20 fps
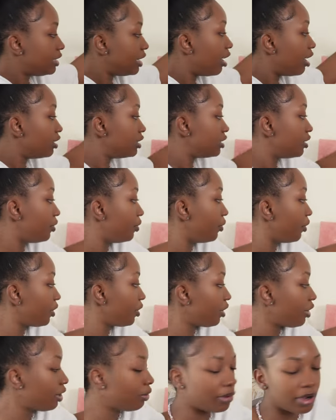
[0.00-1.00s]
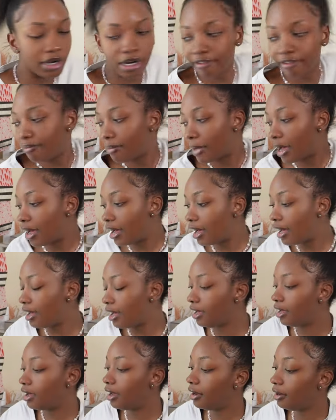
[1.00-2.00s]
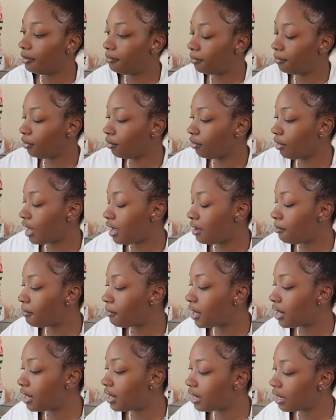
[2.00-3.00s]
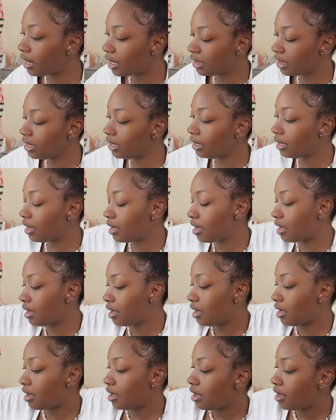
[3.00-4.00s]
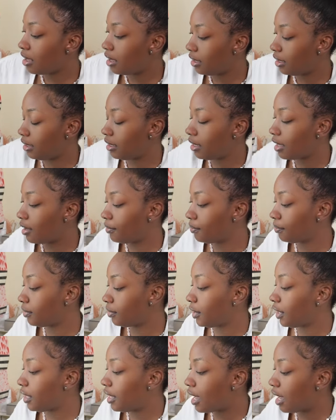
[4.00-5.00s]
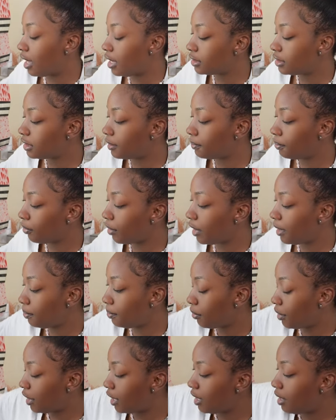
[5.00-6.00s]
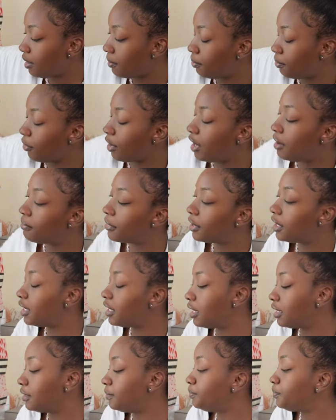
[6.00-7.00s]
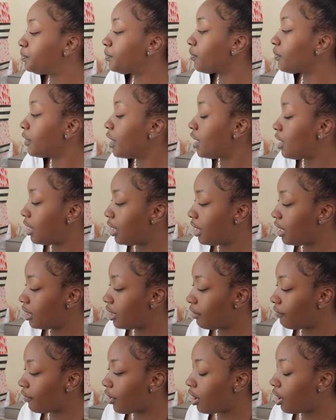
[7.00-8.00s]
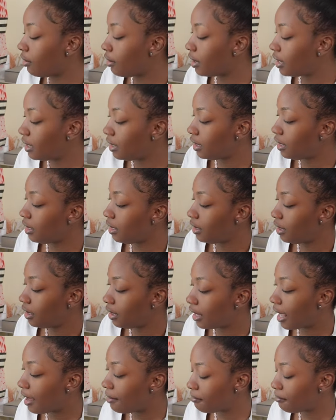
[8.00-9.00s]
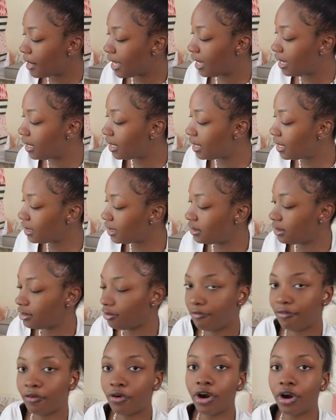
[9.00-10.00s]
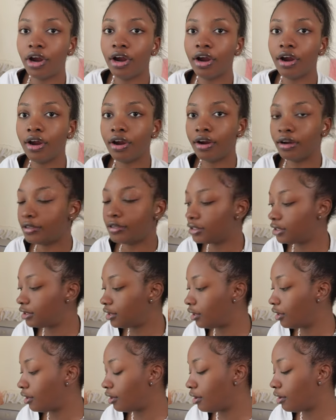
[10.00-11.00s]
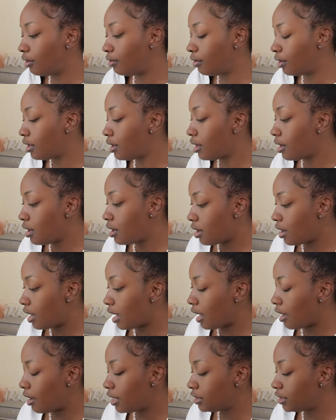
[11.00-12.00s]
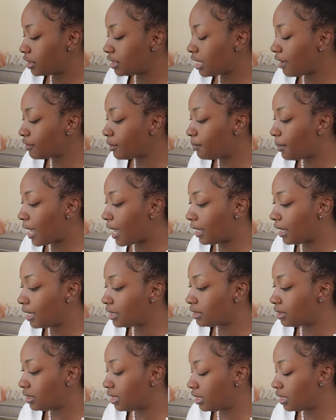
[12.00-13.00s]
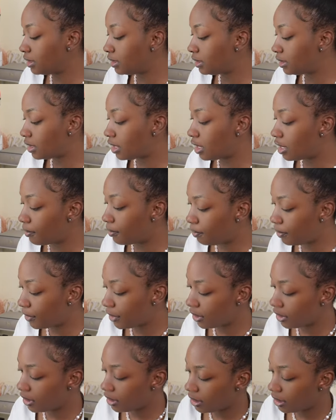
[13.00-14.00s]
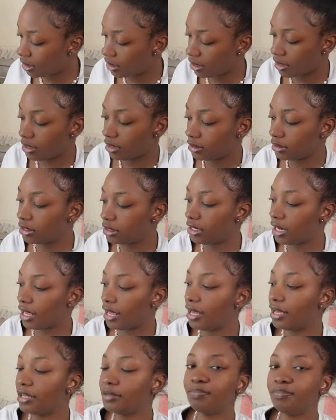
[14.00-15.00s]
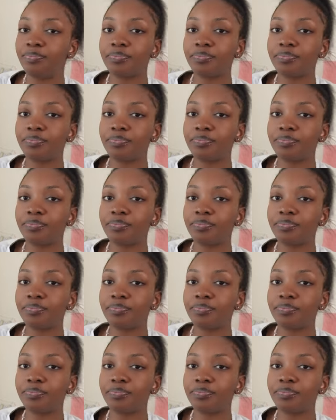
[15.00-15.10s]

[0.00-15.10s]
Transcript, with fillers: she also ordered one of my pray mug, I think. Yeah, it's the pray pray pray mug. And I've already like made it for her. So I just have to package this up today.